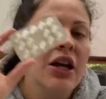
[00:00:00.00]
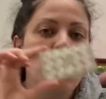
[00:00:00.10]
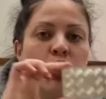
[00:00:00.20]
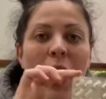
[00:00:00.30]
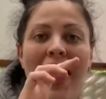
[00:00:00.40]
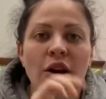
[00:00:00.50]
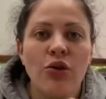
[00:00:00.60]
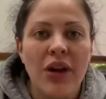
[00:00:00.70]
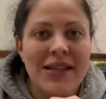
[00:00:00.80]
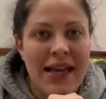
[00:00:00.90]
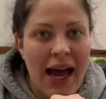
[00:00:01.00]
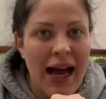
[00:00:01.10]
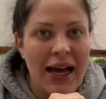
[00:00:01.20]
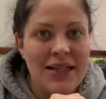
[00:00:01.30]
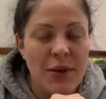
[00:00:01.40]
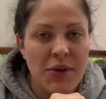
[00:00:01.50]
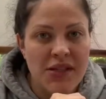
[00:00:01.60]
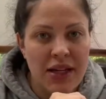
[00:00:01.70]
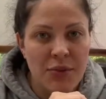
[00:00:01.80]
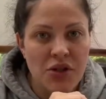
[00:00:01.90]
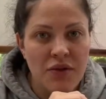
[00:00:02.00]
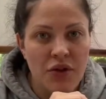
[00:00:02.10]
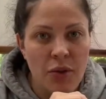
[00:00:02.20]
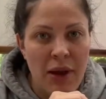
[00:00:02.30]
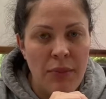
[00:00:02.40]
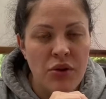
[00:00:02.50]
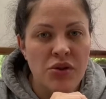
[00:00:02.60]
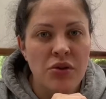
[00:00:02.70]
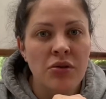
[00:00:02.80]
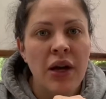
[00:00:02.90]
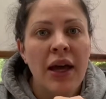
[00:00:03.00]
So I already had a prescription for omeprazole.